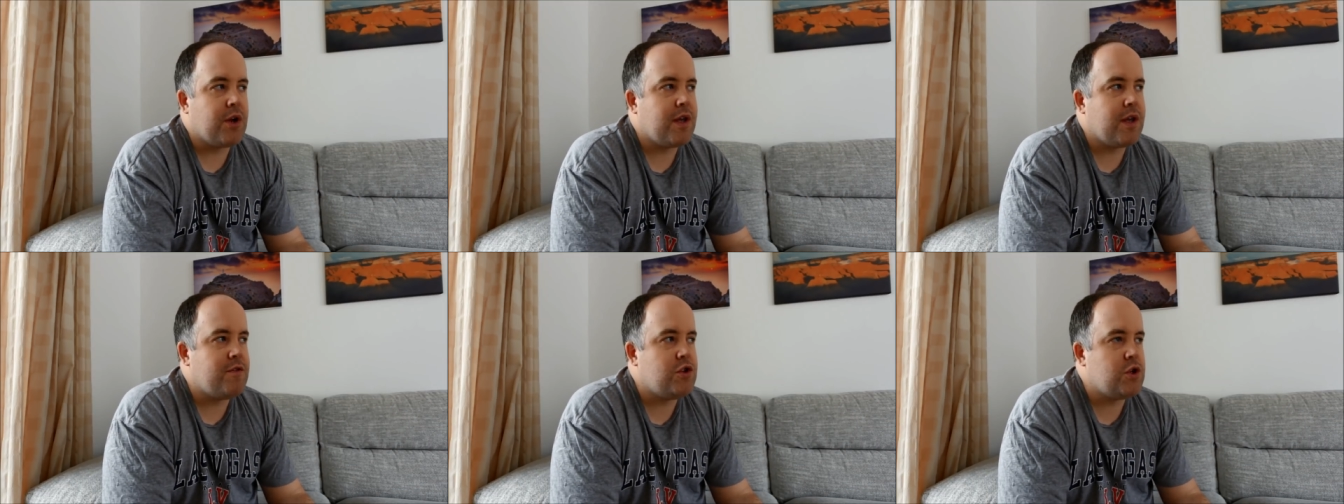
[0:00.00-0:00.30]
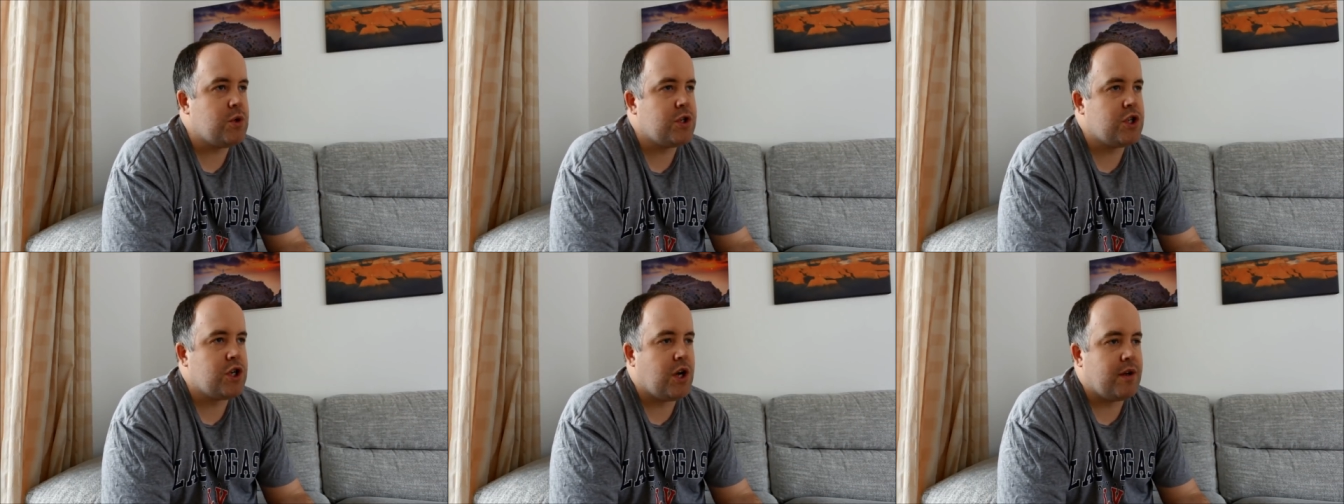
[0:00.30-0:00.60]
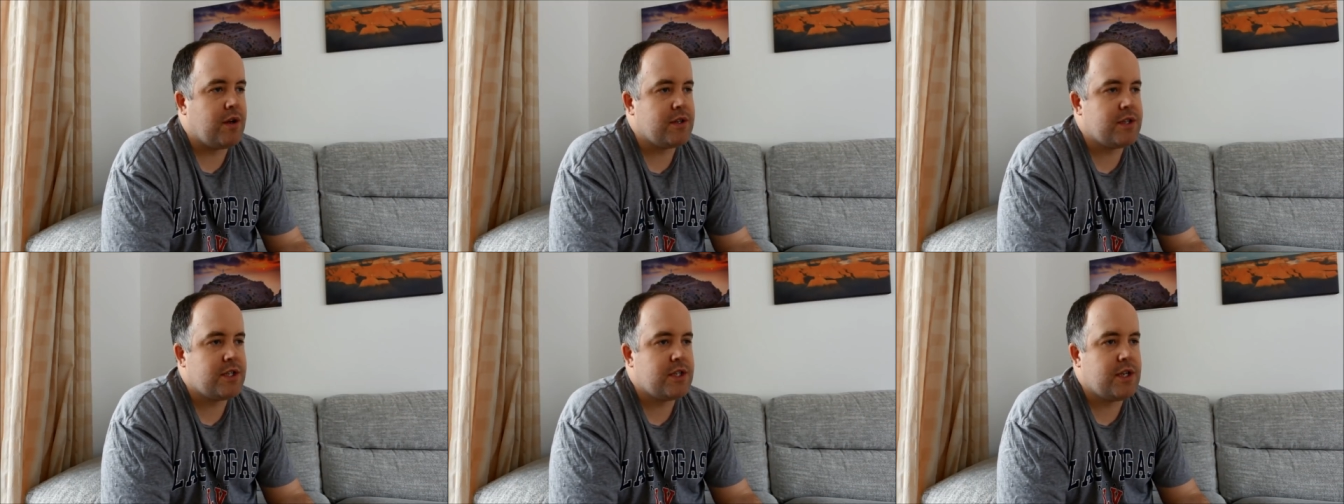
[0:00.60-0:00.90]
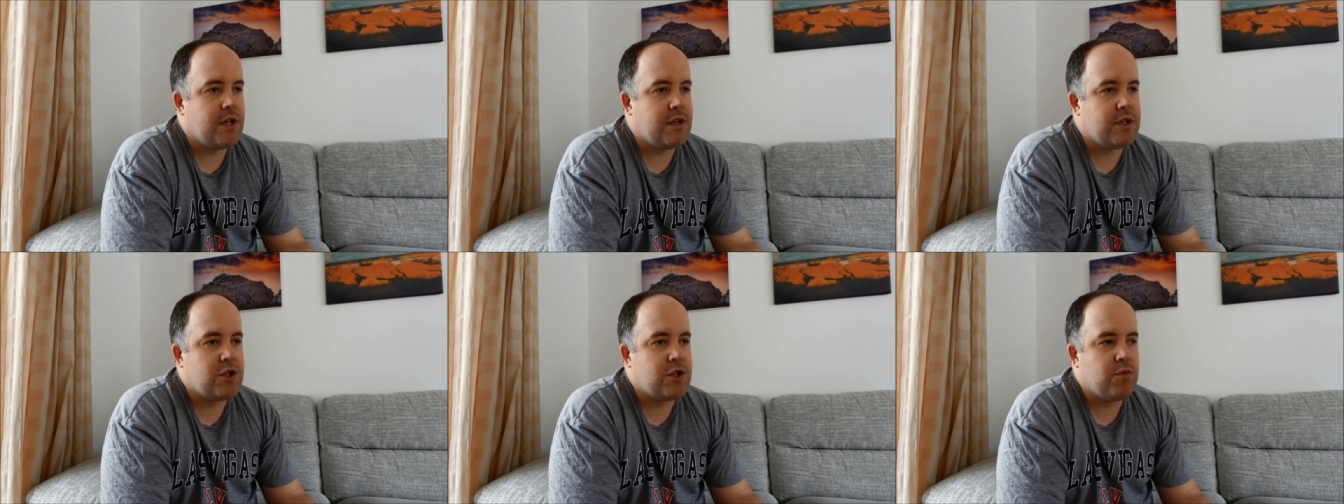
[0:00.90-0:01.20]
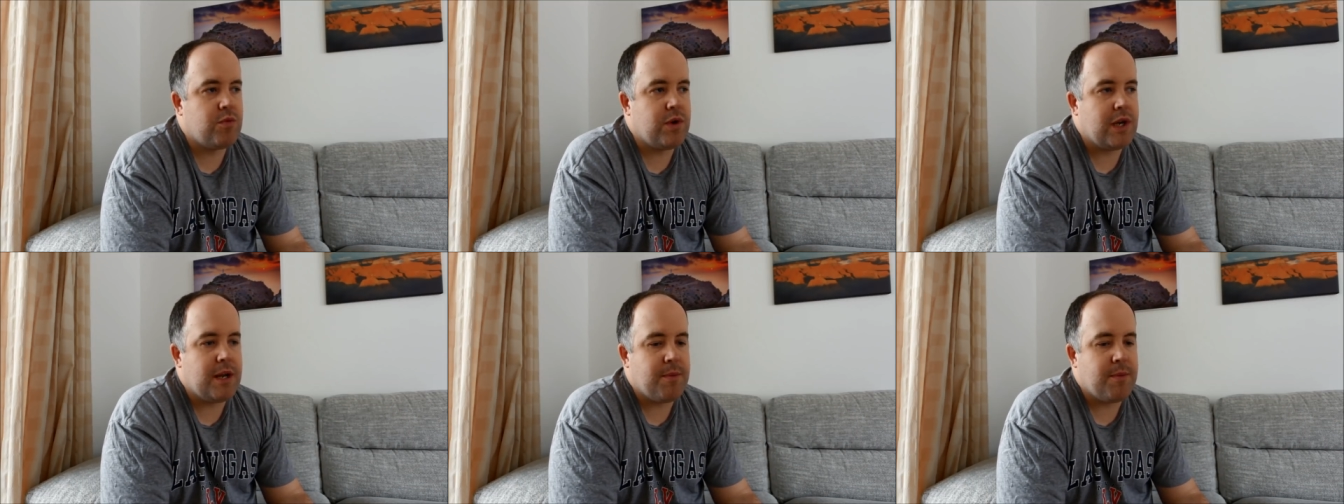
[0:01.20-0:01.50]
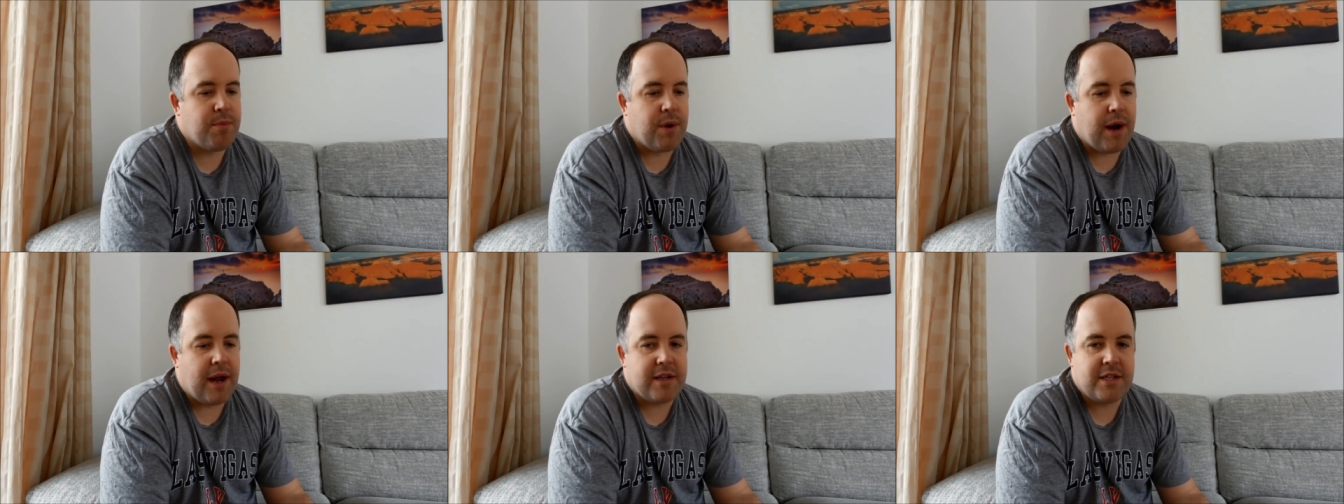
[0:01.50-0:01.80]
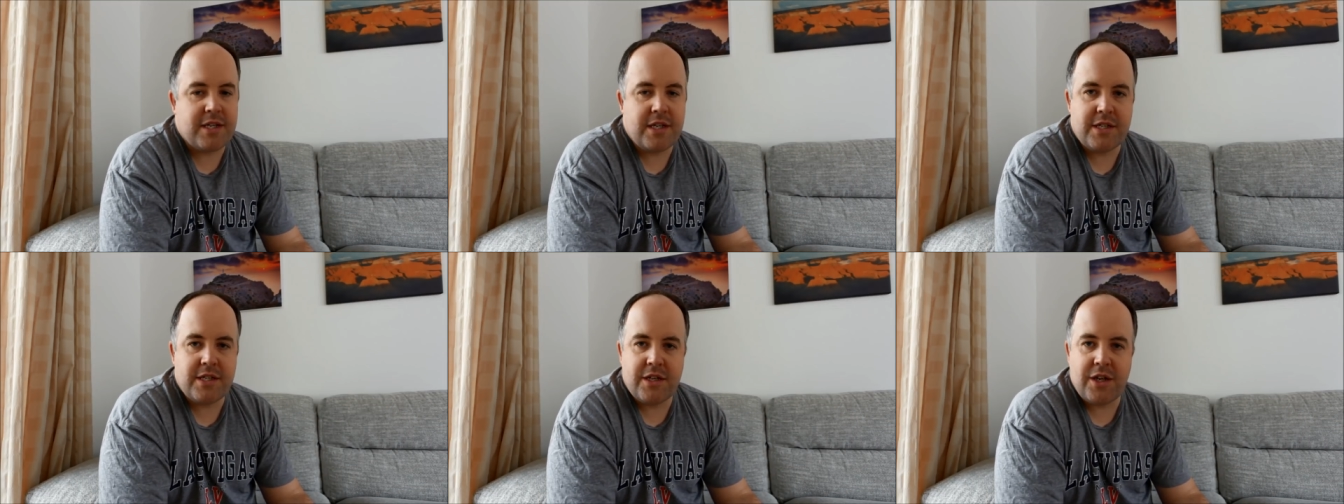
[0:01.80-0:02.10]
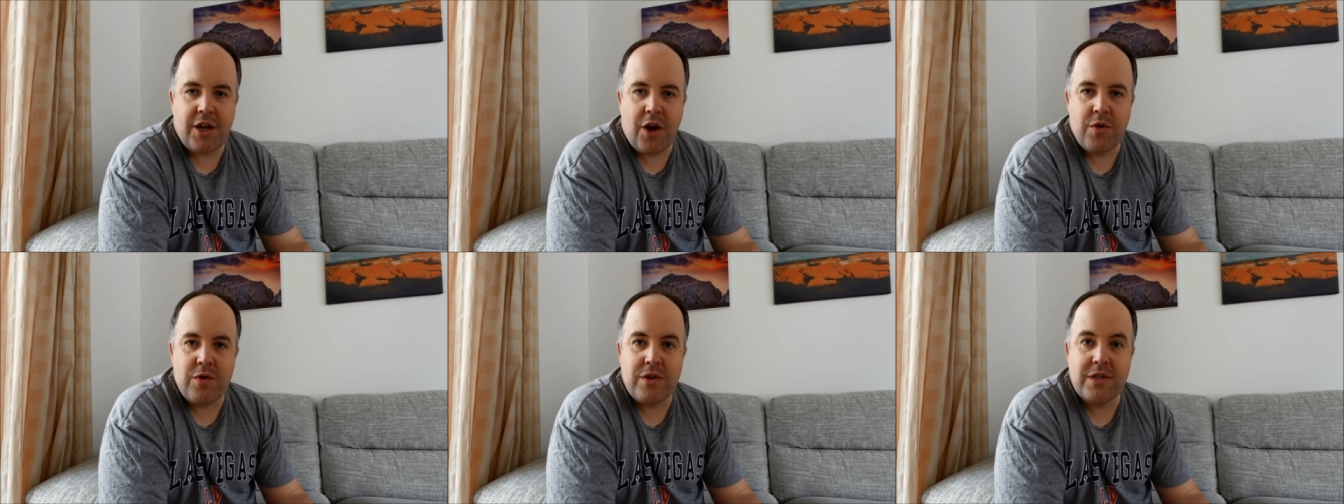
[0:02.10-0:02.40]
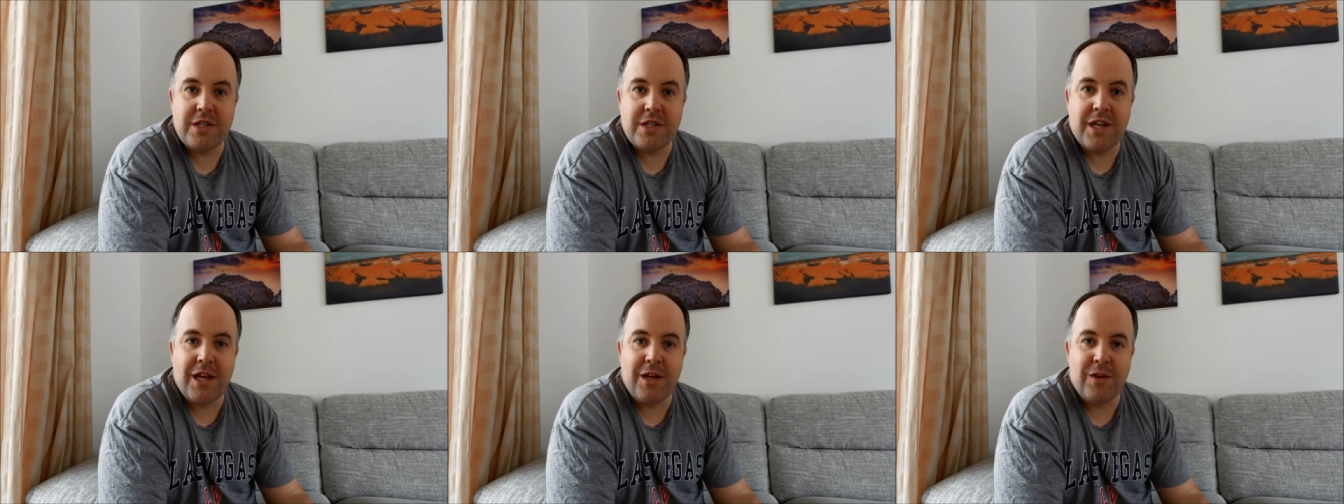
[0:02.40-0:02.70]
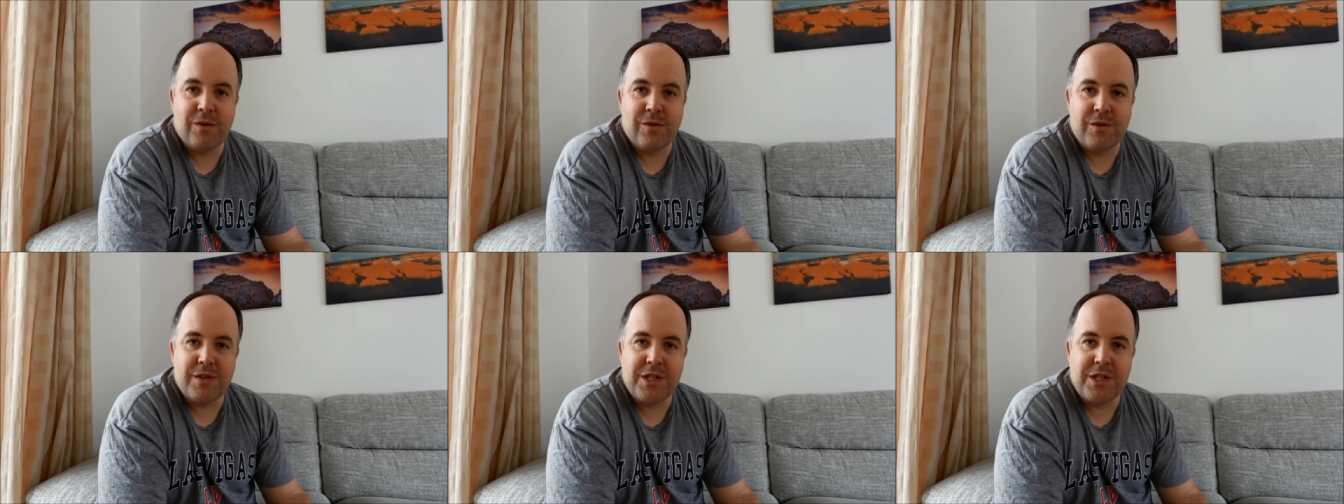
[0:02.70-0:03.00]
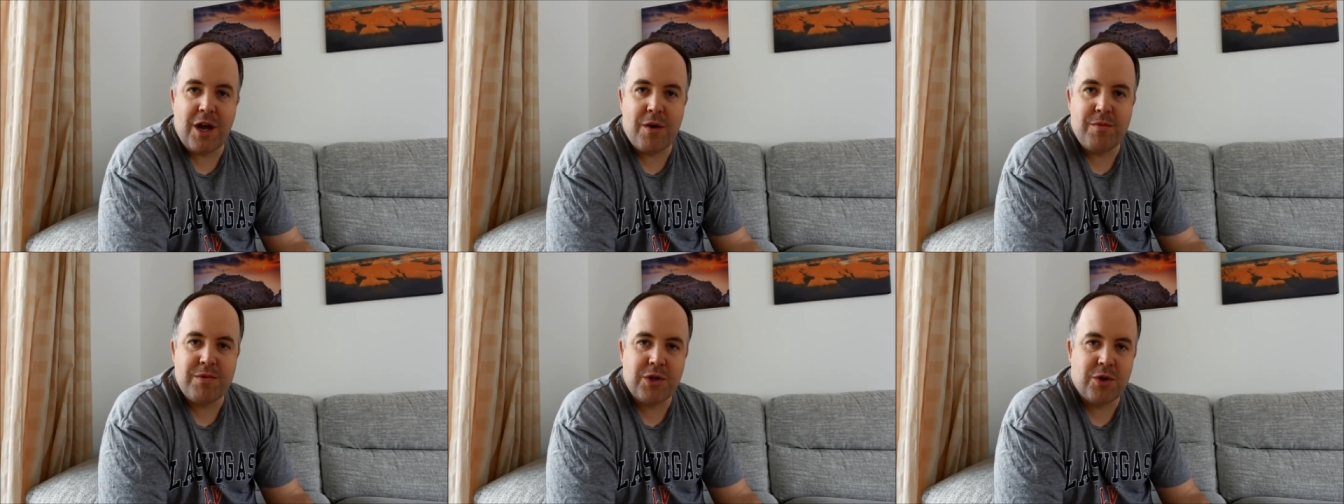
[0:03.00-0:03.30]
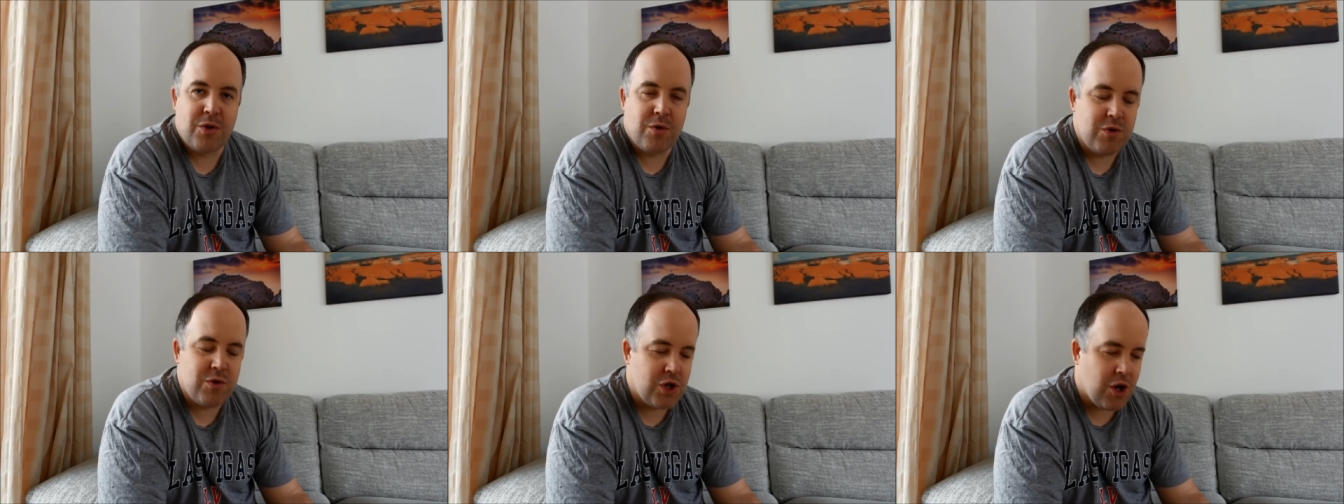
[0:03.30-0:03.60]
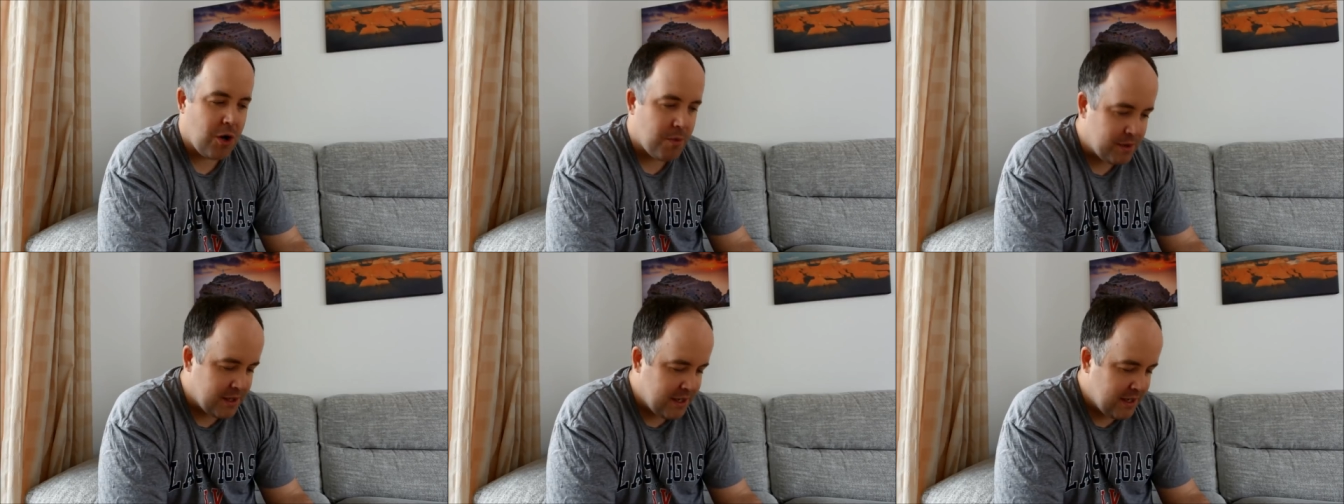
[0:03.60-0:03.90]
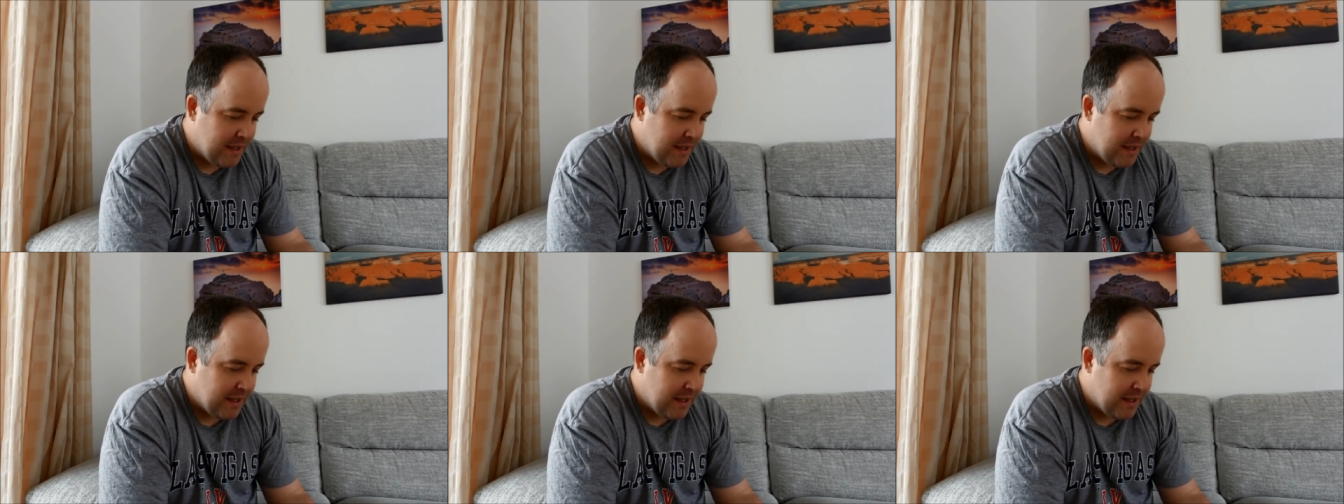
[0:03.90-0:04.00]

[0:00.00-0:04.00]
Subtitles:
Gives you a chance to really practice and hone your skills. So it was a cool job.